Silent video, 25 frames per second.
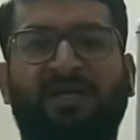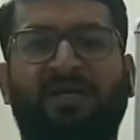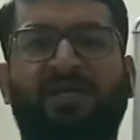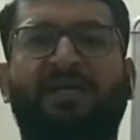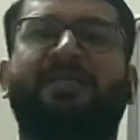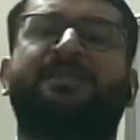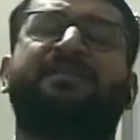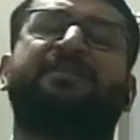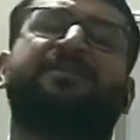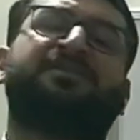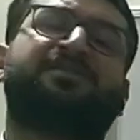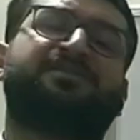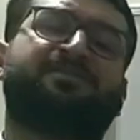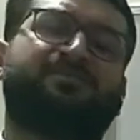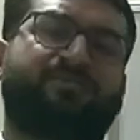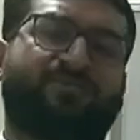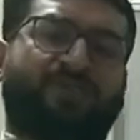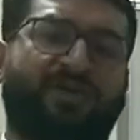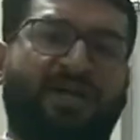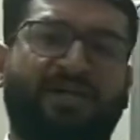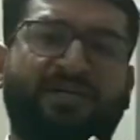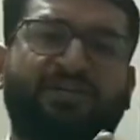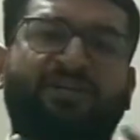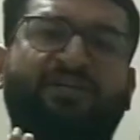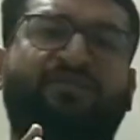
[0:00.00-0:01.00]
In this
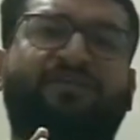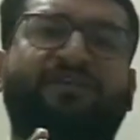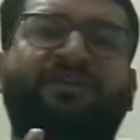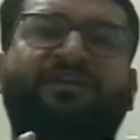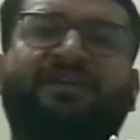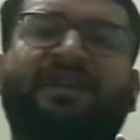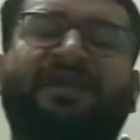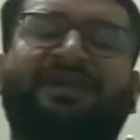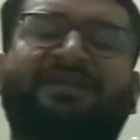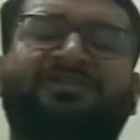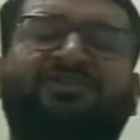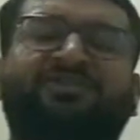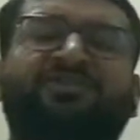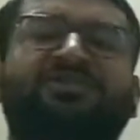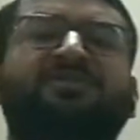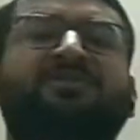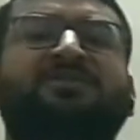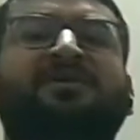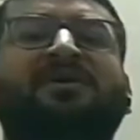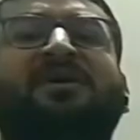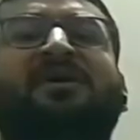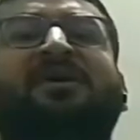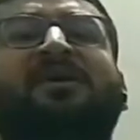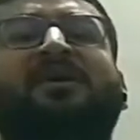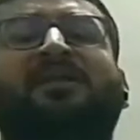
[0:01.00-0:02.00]
kind of interaction,
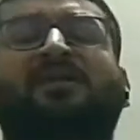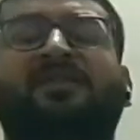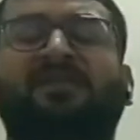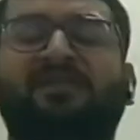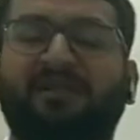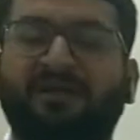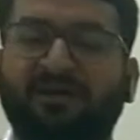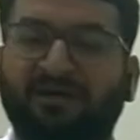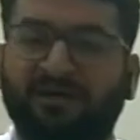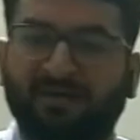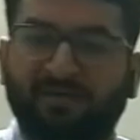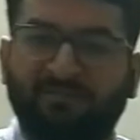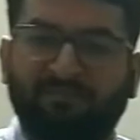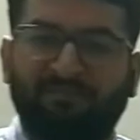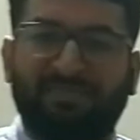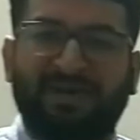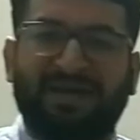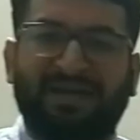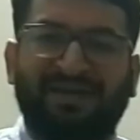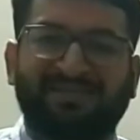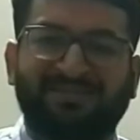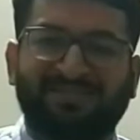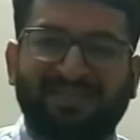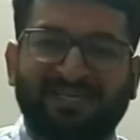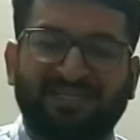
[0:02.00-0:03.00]
the
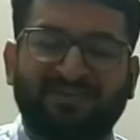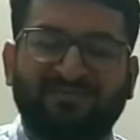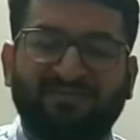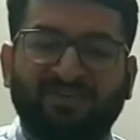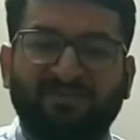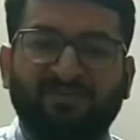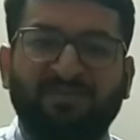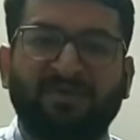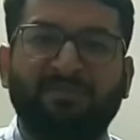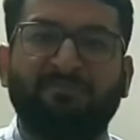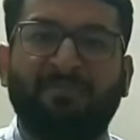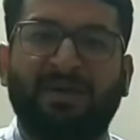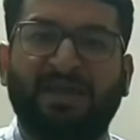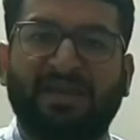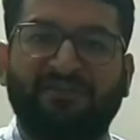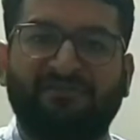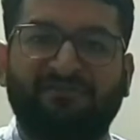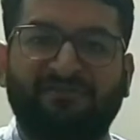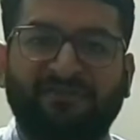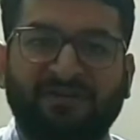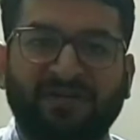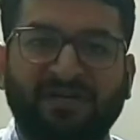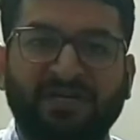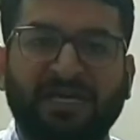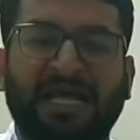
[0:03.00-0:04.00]
parasite will be
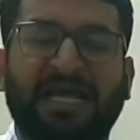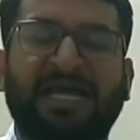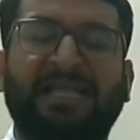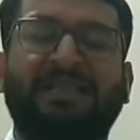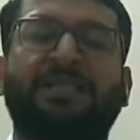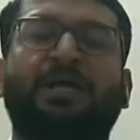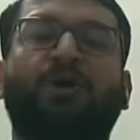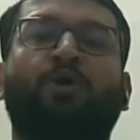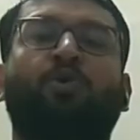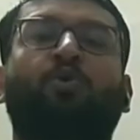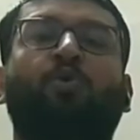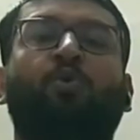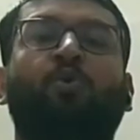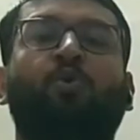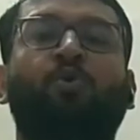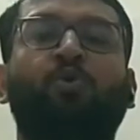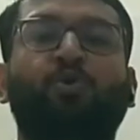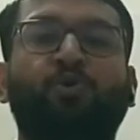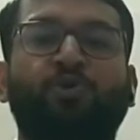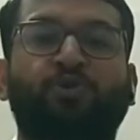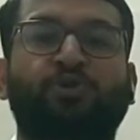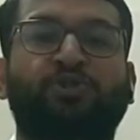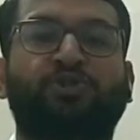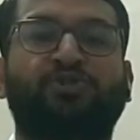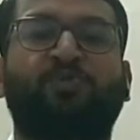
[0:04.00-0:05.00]
benefited and the
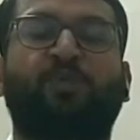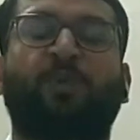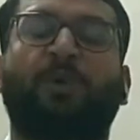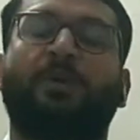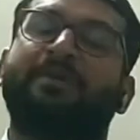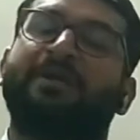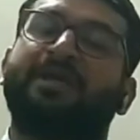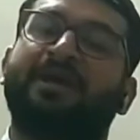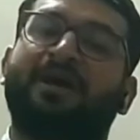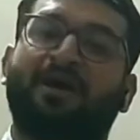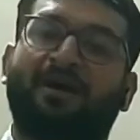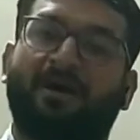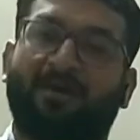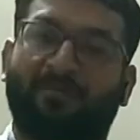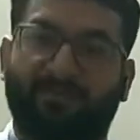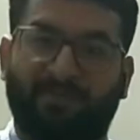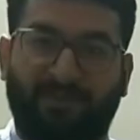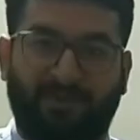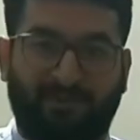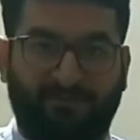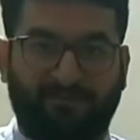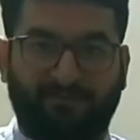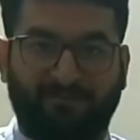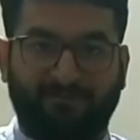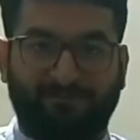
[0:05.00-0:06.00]
host will be
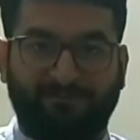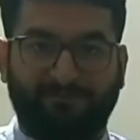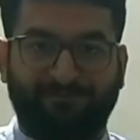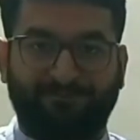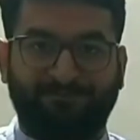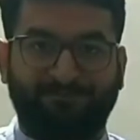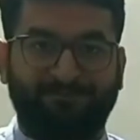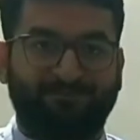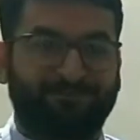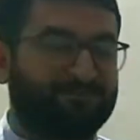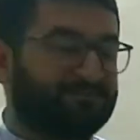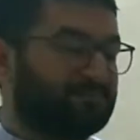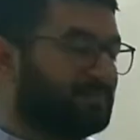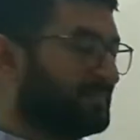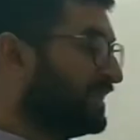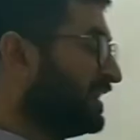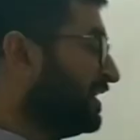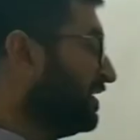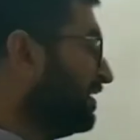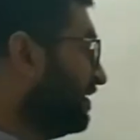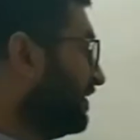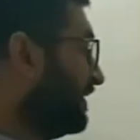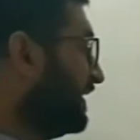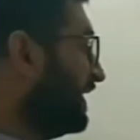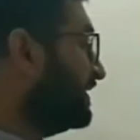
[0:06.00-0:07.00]
harmed.
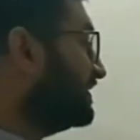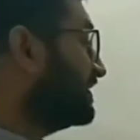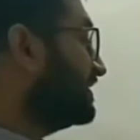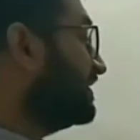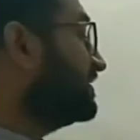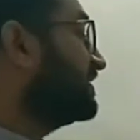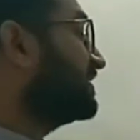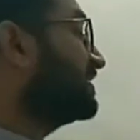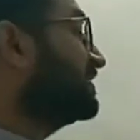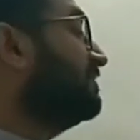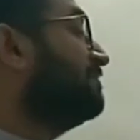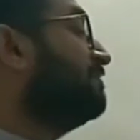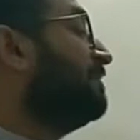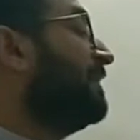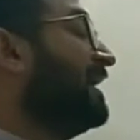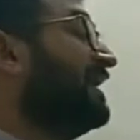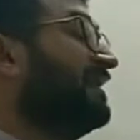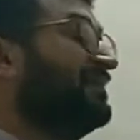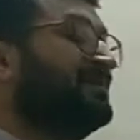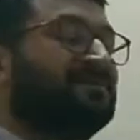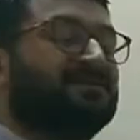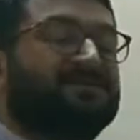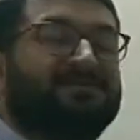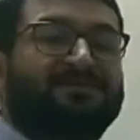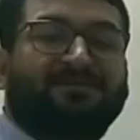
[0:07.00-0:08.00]
Next is
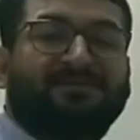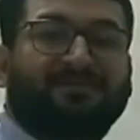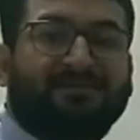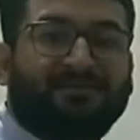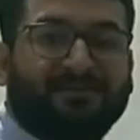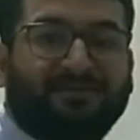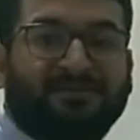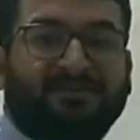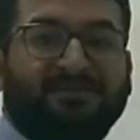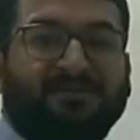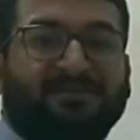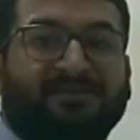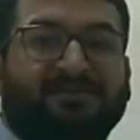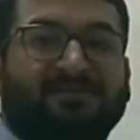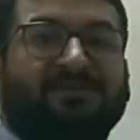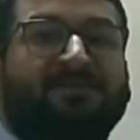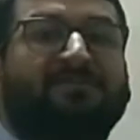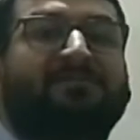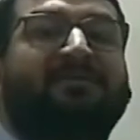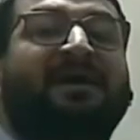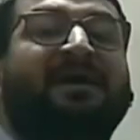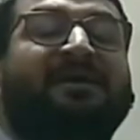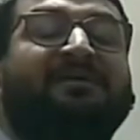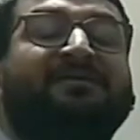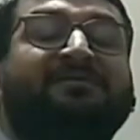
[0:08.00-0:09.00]
symbionts.
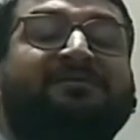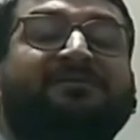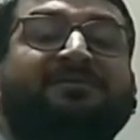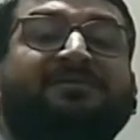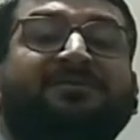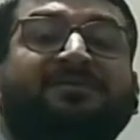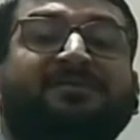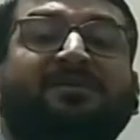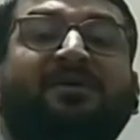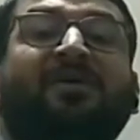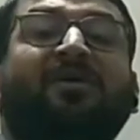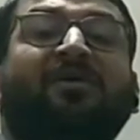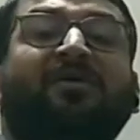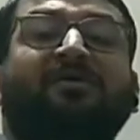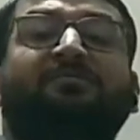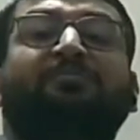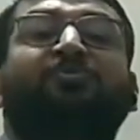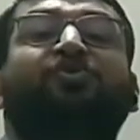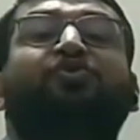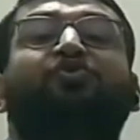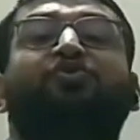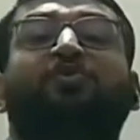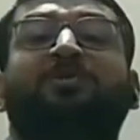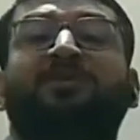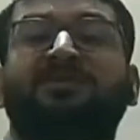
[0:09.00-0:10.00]
Symbionts or
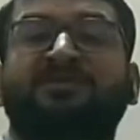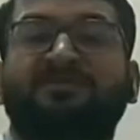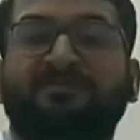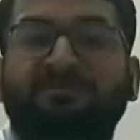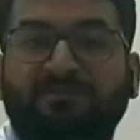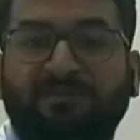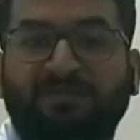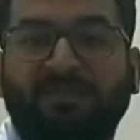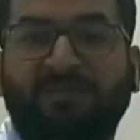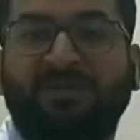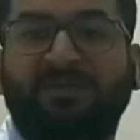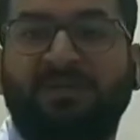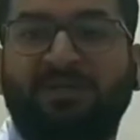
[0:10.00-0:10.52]
mutualism.